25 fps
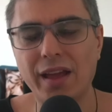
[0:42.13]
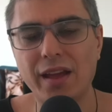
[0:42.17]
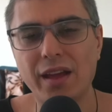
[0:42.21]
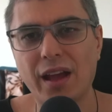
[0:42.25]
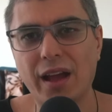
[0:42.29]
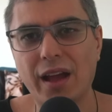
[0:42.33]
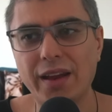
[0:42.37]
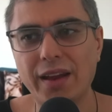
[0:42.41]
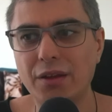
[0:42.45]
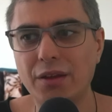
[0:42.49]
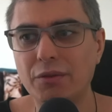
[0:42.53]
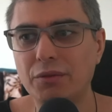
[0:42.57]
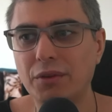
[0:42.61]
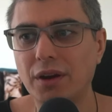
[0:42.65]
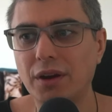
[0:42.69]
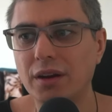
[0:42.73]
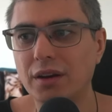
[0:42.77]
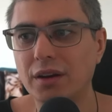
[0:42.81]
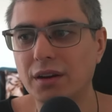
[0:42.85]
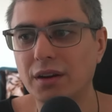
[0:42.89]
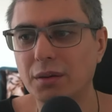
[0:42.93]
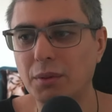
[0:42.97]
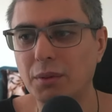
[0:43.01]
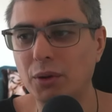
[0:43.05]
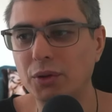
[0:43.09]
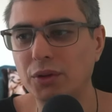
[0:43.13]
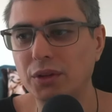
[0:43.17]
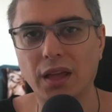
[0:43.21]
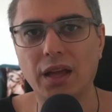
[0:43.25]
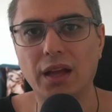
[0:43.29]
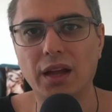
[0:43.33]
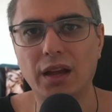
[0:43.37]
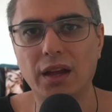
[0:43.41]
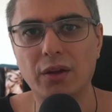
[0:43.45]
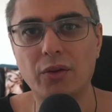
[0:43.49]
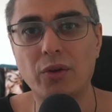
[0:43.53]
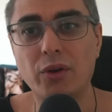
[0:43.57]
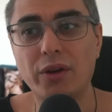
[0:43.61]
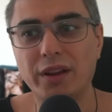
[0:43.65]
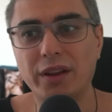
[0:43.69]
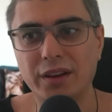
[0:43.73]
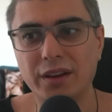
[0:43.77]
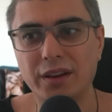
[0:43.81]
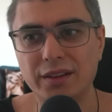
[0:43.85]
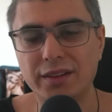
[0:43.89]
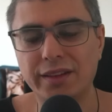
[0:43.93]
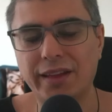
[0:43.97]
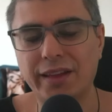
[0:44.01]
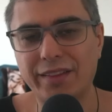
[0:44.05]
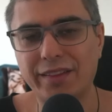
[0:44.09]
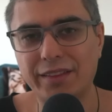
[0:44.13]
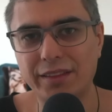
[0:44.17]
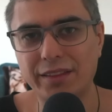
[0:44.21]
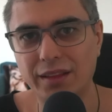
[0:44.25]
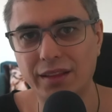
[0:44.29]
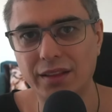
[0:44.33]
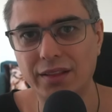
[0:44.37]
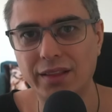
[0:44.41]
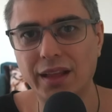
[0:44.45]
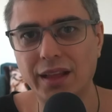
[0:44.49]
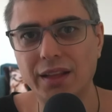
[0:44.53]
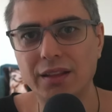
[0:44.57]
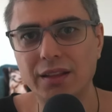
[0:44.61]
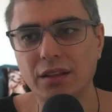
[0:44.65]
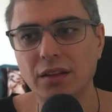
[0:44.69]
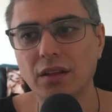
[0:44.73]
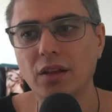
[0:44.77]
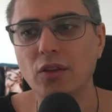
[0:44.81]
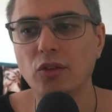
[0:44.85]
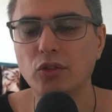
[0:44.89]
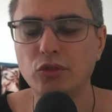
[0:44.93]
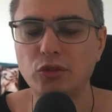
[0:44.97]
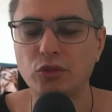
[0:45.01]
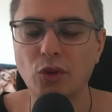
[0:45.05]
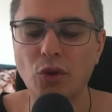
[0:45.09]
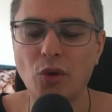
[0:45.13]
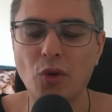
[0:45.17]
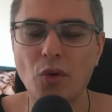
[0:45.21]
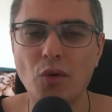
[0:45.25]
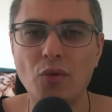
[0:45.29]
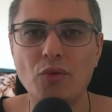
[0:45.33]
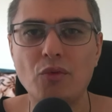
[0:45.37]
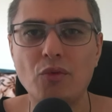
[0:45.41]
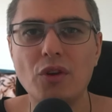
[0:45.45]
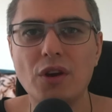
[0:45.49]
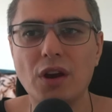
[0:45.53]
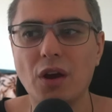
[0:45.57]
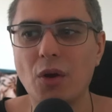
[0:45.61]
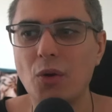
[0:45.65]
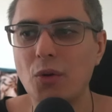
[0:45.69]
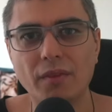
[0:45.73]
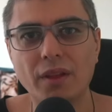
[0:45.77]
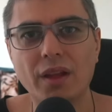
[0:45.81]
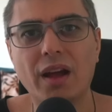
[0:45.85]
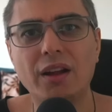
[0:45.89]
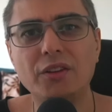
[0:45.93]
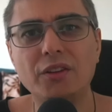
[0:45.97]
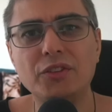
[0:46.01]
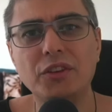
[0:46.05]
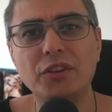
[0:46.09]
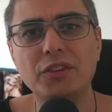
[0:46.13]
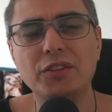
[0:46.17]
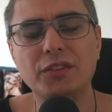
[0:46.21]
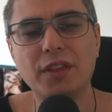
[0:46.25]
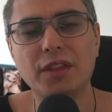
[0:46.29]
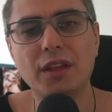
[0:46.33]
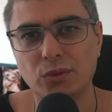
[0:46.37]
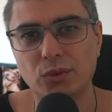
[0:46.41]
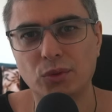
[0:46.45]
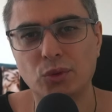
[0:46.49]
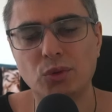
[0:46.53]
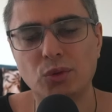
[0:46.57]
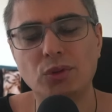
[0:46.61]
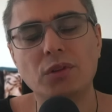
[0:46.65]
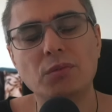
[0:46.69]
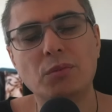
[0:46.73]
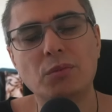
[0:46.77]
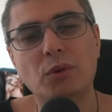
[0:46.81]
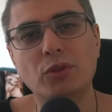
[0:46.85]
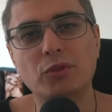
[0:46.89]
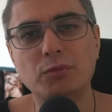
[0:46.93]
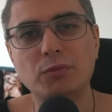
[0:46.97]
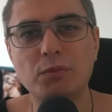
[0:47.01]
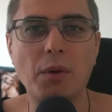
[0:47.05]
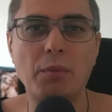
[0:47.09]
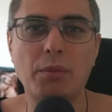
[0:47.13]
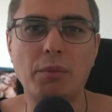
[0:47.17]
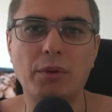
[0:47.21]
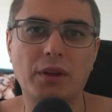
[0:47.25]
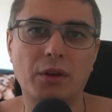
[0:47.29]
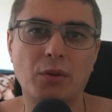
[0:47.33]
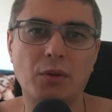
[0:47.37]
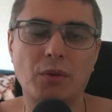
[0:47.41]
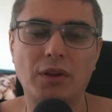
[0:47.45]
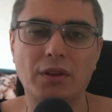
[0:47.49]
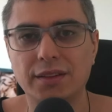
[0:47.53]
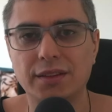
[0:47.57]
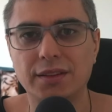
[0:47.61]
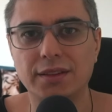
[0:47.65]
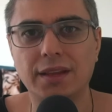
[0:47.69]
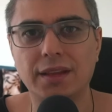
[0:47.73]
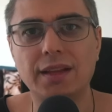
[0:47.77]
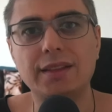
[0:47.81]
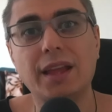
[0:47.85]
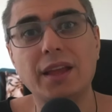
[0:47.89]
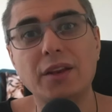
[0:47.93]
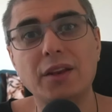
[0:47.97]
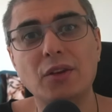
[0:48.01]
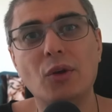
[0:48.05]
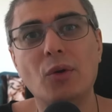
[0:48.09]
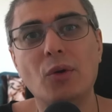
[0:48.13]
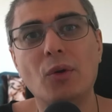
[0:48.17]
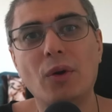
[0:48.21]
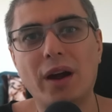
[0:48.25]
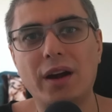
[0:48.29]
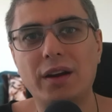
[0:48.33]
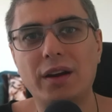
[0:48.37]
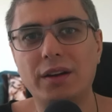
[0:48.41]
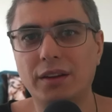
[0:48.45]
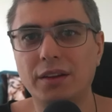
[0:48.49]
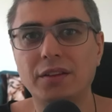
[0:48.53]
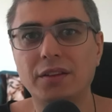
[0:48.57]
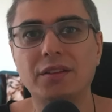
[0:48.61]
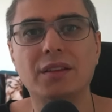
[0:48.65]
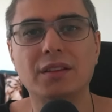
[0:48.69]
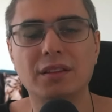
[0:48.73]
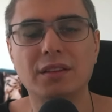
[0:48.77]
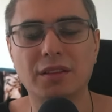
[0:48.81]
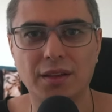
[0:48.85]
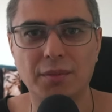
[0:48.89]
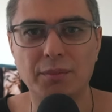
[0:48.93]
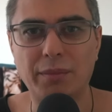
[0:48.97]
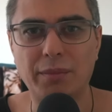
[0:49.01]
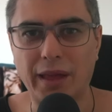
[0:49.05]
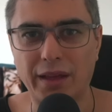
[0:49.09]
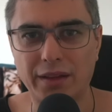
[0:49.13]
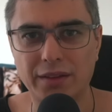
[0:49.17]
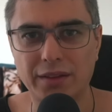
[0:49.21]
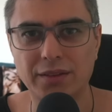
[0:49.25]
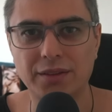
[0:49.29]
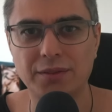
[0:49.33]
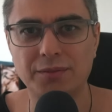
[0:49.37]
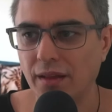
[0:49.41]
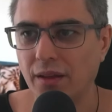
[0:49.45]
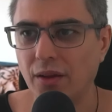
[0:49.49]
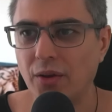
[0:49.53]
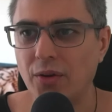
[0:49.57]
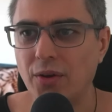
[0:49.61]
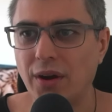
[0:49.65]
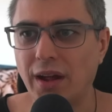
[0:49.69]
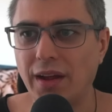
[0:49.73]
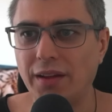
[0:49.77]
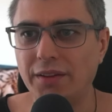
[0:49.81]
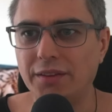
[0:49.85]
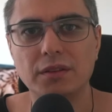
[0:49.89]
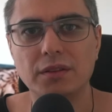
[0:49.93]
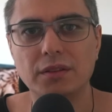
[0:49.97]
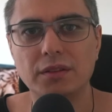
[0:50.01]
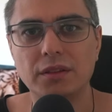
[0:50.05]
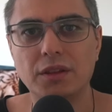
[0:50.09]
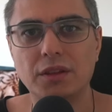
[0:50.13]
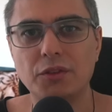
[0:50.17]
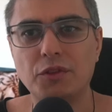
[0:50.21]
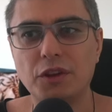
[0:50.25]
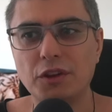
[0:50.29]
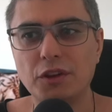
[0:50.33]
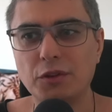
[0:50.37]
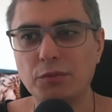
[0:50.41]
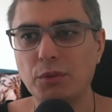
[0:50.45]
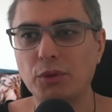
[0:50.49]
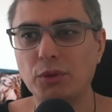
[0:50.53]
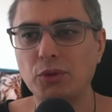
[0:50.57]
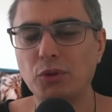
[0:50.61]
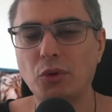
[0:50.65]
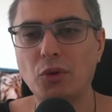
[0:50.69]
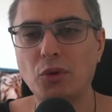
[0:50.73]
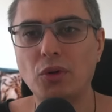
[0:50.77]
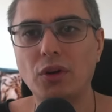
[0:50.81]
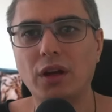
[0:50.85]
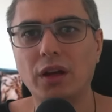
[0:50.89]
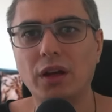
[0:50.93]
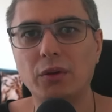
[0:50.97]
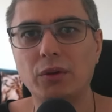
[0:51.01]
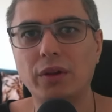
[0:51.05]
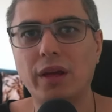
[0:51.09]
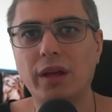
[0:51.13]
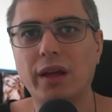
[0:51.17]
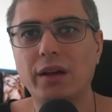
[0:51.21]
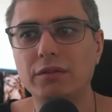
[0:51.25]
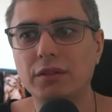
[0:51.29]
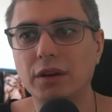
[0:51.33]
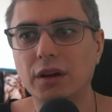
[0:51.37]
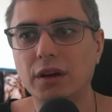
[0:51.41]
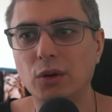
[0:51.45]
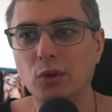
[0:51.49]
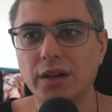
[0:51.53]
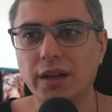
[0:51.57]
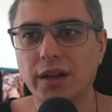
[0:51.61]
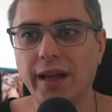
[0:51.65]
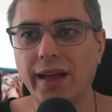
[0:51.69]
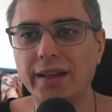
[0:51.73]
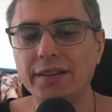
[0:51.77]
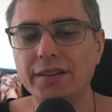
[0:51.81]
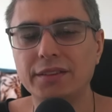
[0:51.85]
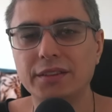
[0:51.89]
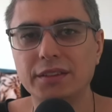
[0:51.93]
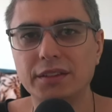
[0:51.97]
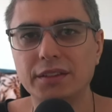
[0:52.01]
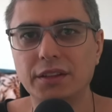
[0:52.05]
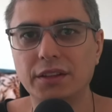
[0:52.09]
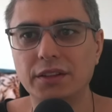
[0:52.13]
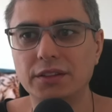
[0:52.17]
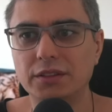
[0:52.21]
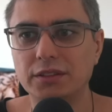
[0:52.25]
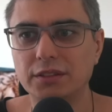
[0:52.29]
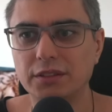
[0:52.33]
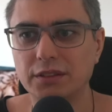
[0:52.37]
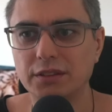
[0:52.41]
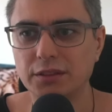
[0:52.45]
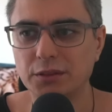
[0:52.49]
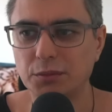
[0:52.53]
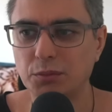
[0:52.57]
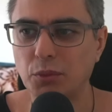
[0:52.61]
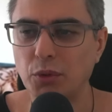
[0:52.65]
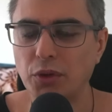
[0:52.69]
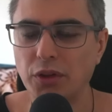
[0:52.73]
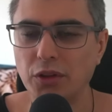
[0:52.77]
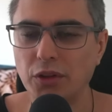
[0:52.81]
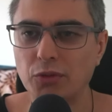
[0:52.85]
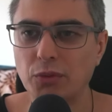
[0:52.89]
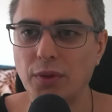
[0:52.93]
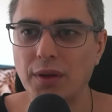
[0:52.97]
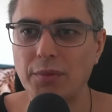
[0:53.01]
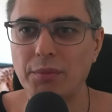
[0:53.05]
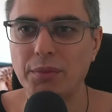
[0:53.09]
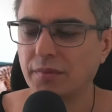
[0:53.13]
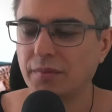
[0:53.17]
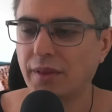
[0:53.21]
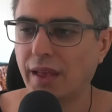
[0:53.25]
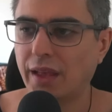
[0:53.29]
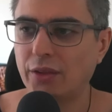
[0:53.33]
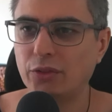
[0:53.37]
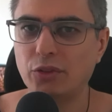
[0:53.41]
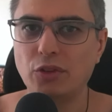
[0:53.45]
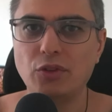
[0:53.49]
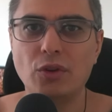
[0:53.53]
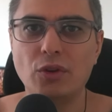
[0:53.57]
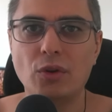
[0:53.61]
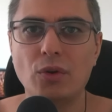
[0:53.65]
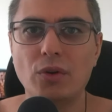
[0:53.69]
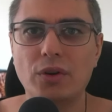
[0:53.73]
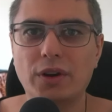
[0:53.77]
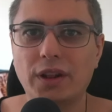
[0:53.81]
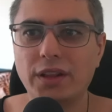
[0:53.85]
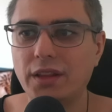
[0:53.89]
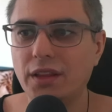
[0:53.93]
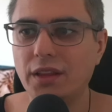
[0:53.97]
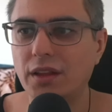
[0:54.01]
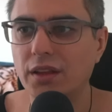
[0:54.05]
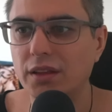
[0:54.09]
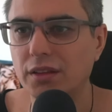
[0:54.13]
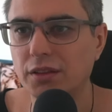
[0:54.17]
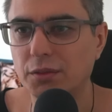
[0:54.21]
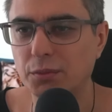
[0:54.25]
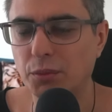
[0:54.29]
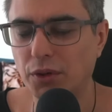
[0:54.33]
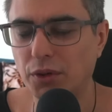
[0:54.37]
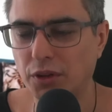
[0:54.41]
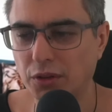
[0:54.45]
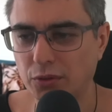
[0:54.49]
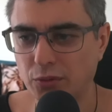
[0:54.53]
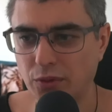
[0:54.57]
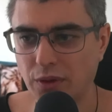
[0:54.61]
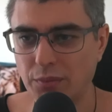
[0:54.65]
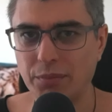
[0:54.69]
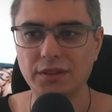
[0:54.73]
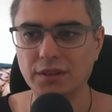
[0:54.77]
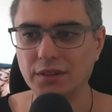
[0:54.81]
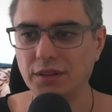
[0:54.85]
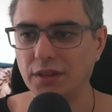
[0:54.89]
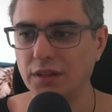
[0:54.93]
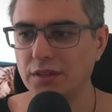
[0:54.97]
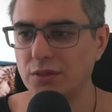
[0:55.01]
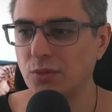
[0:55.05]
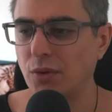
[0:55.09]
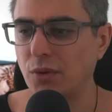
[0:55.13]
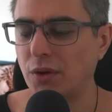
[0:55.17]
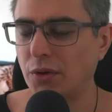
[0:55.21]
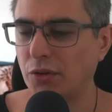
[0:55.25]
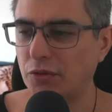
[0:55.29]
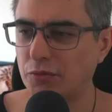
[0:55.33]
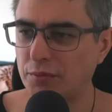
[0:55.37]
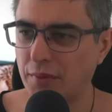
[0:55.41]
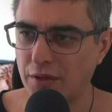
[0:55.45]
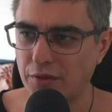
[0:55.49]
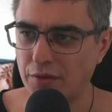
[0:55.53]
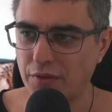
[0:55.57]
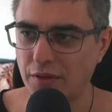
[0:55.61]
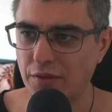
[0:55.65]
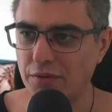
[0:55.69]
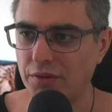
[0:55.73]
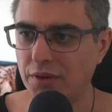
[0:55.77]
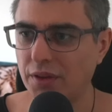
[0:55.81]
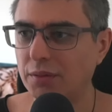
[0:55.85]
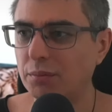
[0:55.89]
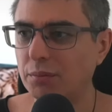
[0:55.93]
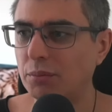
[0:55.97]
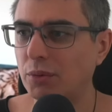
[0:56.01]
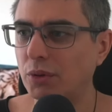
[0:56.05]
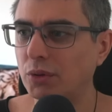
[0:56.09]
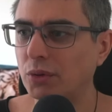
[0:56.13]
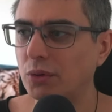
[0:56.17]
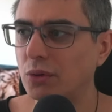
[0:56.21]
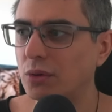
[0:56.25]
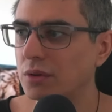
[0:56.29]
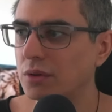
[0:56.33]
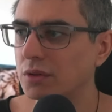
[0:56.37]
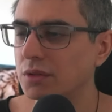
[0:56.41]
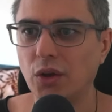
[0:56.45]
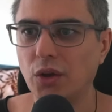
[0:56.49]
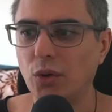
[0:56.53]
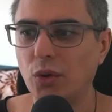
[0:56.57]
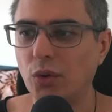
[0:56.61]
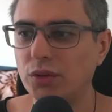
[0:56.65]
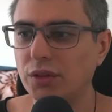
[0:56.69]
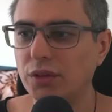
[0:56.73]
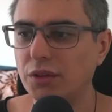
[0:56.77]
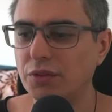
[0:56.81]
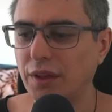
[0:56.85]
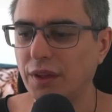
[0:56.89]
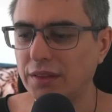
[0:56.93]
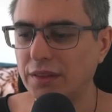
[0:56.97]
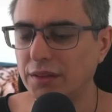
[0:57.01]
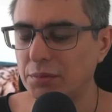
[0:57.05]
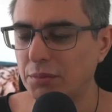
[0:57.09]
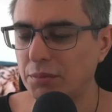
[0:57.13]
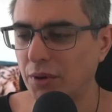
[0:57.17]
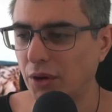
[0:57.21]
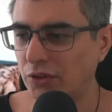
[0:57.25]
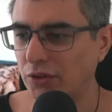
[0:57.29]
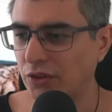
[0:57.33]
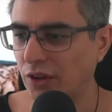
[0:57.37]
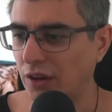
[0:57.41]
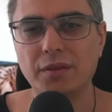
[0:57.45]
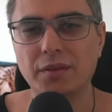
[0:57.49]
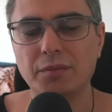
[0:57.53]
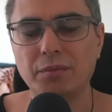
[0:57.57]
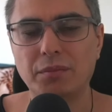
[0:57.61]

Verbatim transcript: I never heard about a coin that did that. So for now, I'll just stick to the most popular ones that I know are decent backed. Alright, the first protocol I will have a look at is SpookySwap. As you know already, SpookySwap it's one of my favorite protocols on the Fantom blockchain.